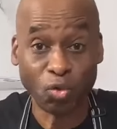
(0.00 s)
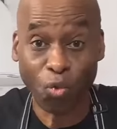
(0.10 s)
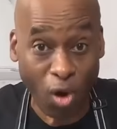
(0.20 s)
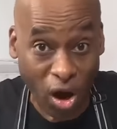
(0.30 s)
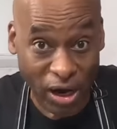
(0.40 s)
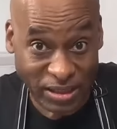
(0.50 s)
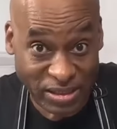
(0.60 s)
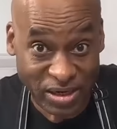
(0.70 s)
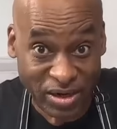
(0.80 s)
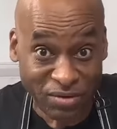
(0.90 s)

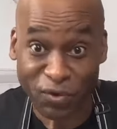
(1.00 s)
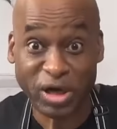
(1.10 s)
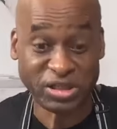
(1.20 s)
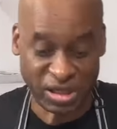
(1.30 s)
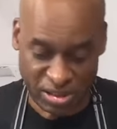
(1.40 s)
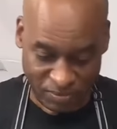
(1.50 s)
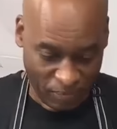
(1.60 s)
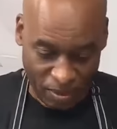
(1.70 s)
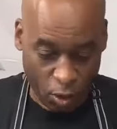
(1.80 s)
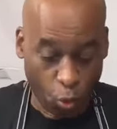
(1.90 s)
want. For instance,
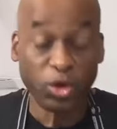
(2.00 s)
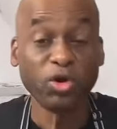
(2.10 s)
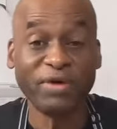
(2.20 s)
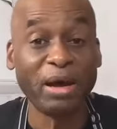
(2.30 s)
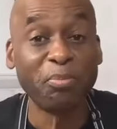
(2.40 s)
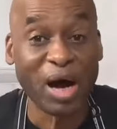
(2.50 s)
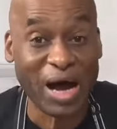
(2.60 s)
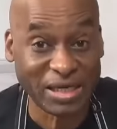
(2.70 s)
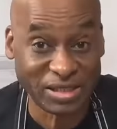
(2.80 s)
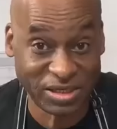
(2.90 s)
we could have added
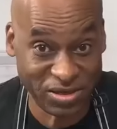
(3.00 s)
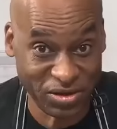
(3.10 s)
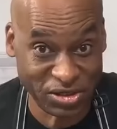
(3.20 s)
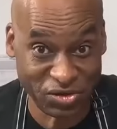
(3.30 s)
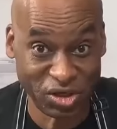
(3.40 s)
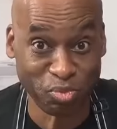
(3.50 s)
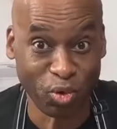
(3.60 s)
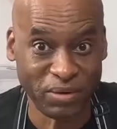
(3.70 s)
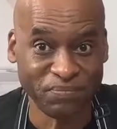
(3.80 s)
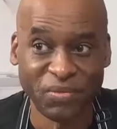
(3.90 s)
pasta to this at this
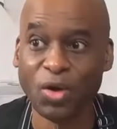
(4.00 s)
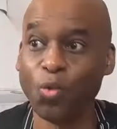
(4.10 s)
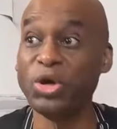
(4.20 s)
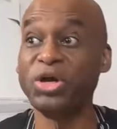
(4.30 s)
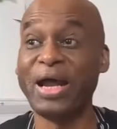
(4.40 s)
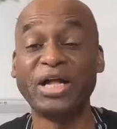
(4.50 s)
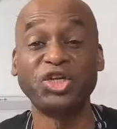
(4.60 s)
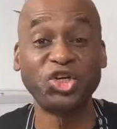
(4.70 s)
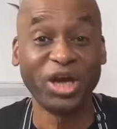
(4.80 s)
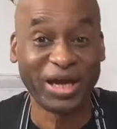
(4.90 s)
point. We could add
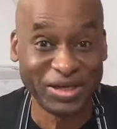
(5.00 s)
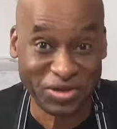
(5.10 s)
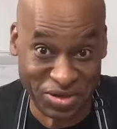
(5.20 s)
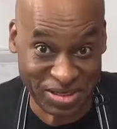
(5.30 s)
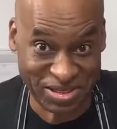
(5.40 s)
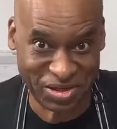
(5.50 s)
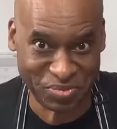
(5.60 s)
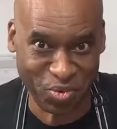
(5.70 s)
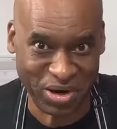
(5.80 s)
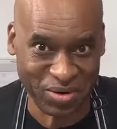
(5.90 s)
chicken to this at this
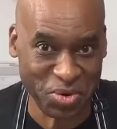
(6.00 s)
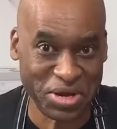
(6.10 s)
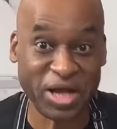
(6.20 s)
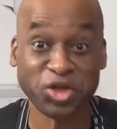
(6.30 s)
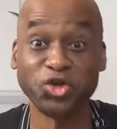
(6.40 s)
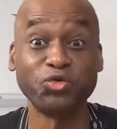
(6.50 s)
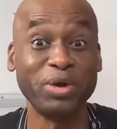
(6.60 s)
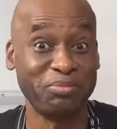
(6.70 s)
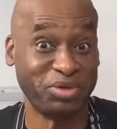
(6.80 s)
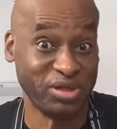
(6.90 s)
point. We could add
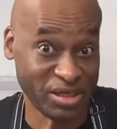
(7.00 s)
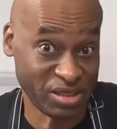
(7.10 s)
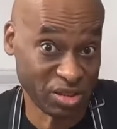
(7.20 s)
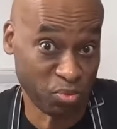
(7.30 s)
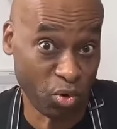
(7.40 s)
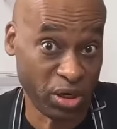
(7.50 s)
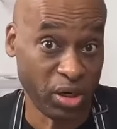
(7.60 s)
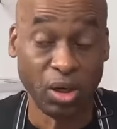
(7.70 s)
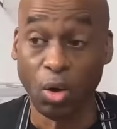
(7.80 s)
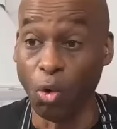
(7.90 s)
shrimp to this at this point.
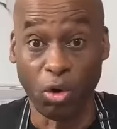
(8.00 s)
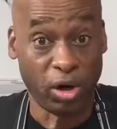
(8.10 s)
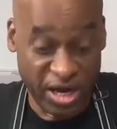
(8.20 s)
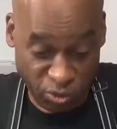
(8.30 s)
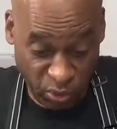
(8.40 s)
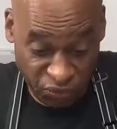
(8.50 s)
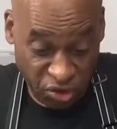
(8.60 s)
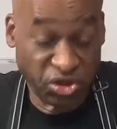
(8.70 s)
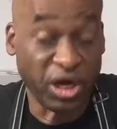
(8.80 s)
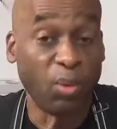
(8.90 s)
Or as we've
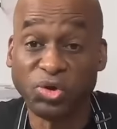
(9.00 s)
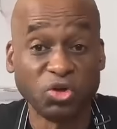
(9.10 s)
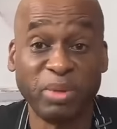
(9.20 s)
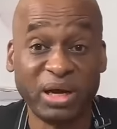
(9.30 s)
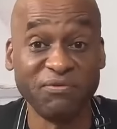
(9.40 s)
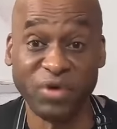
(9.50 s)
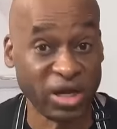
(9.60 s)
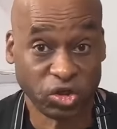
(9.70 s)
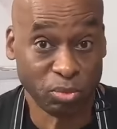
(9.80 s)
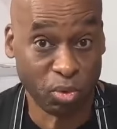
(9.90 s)
just done, we just made a
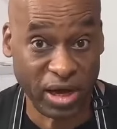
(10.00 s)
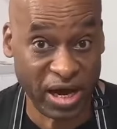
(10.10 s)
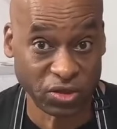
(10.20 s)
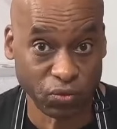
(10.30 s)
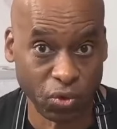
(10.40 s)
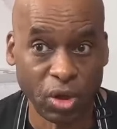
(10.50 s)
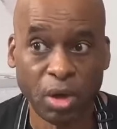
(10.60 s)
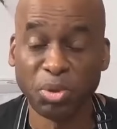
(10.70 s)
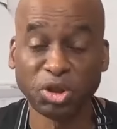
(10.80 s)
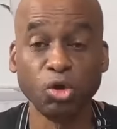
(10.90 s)
vegetable casserole.
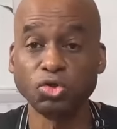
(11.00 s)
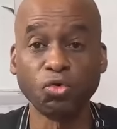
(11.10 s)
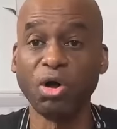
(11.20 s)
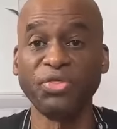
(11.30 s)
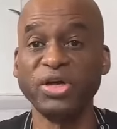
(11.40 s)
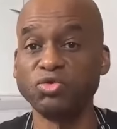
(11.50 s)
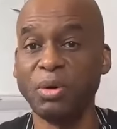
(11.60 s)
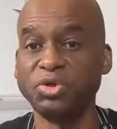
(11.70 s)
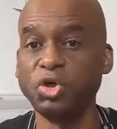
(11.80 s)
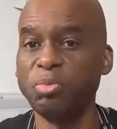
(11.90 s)
But those are all things that are
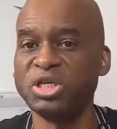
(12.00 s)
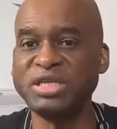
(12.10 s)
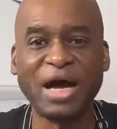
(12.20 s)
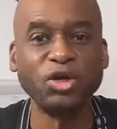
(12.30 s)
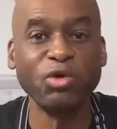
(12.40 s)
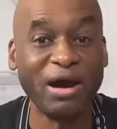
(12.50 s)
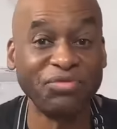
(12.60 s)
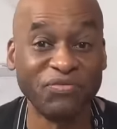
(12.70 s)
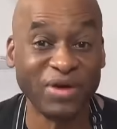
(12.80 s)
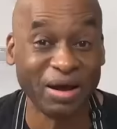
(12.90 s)
up to you, because now you have
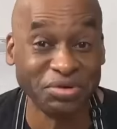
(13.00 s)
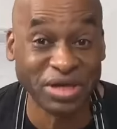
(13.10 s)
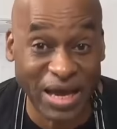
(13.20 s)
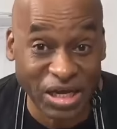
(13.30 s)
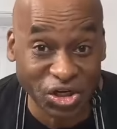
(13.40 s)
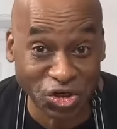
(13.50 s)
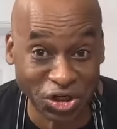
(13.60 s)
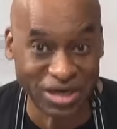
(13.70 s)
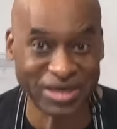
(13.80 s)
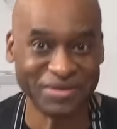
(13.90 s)
the
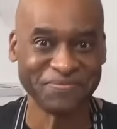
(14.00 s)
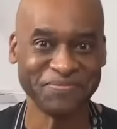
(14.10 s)
foundation,